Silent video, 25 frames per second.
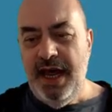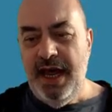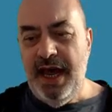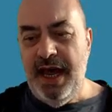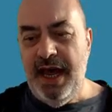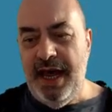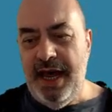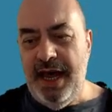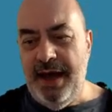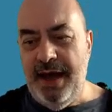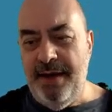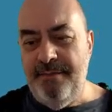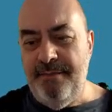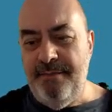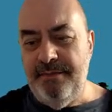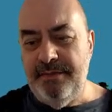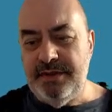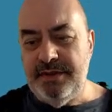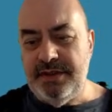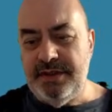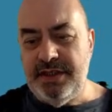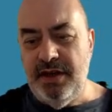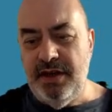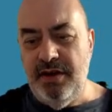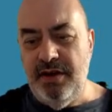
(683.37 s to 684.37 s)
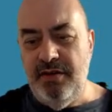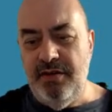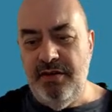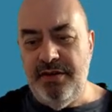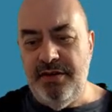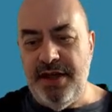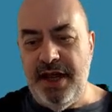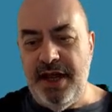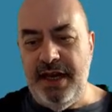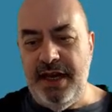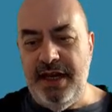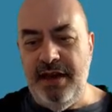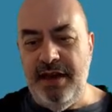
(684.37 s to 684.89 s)
So
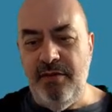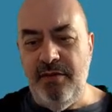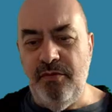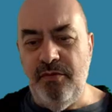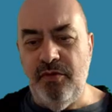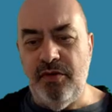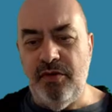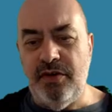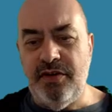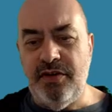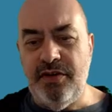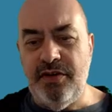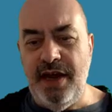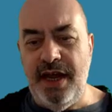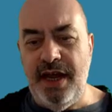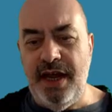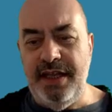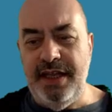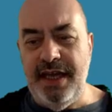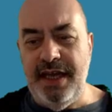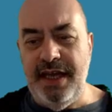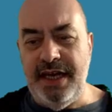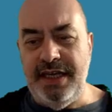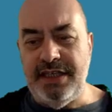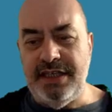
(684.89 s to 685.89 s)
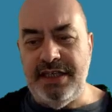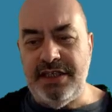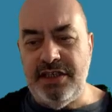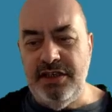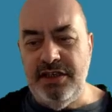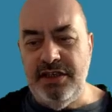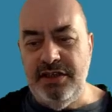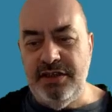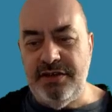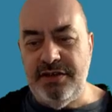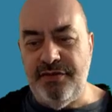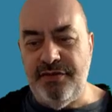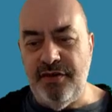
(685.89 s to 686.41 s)
then it will create the
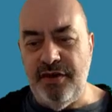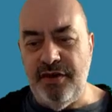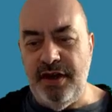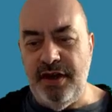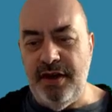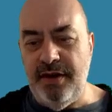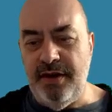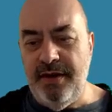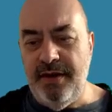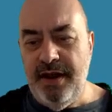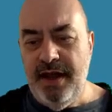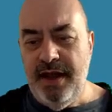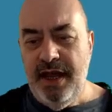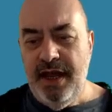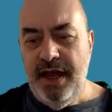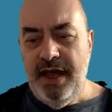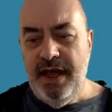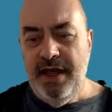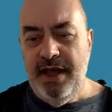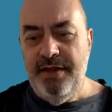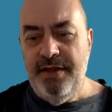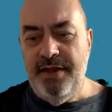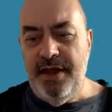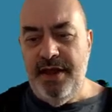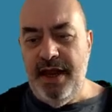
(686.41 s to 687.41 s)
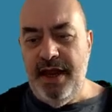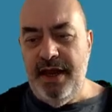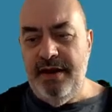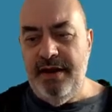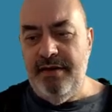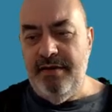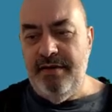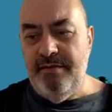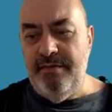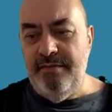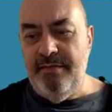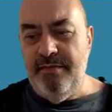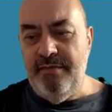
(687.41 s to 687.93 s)
H2s for you.
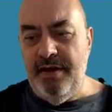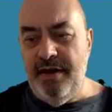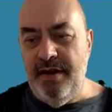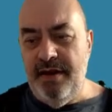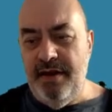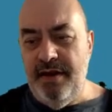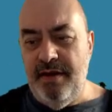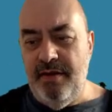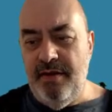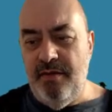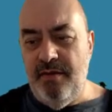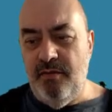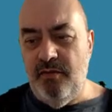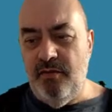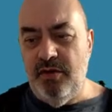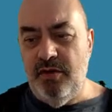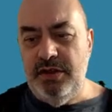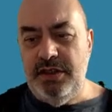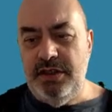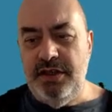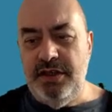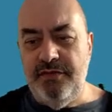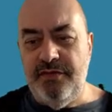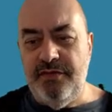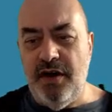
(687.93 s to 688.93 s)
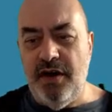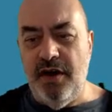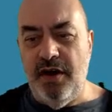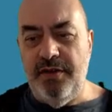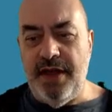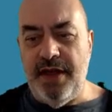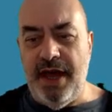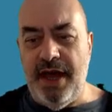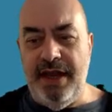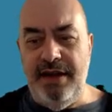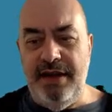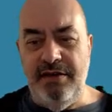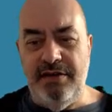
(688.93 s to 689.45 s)
Then once you've got
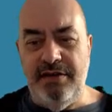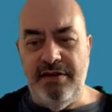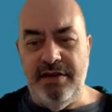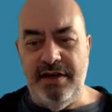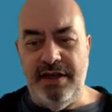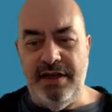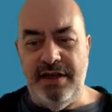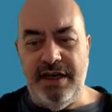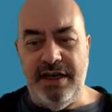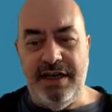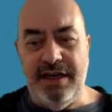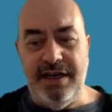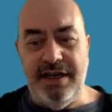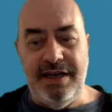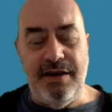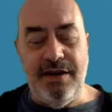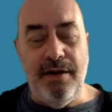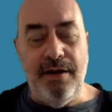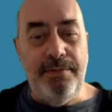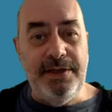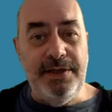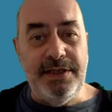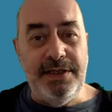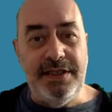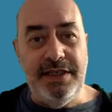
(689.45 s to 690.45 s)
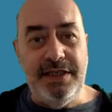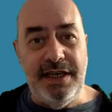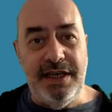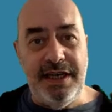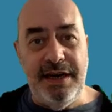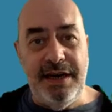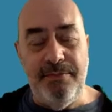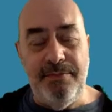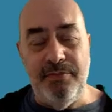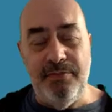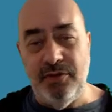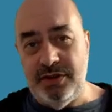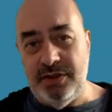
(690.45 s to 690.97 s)
that, you can copy it to your
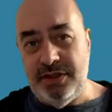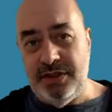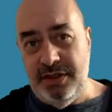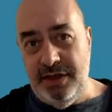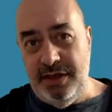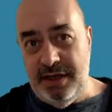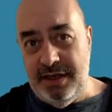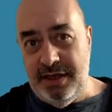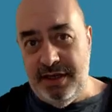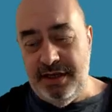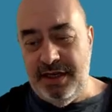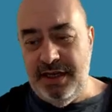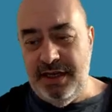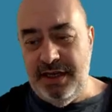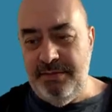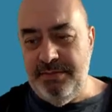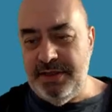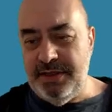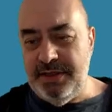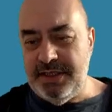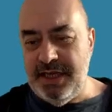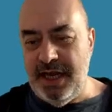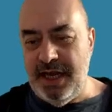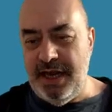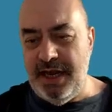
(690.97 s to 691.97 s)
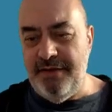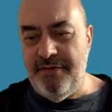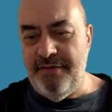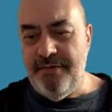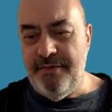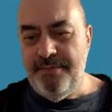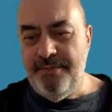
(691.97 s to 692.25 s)
clipboard so you can keep it safe.